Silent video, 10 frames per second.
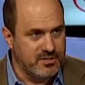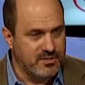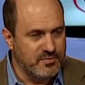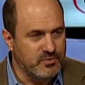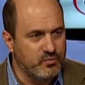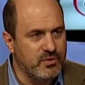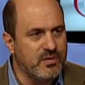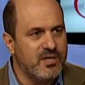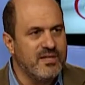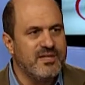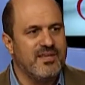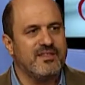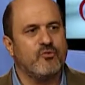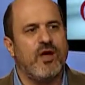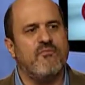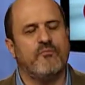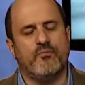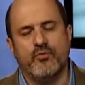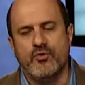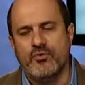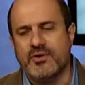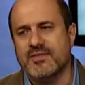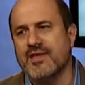I mean, the craft brewing,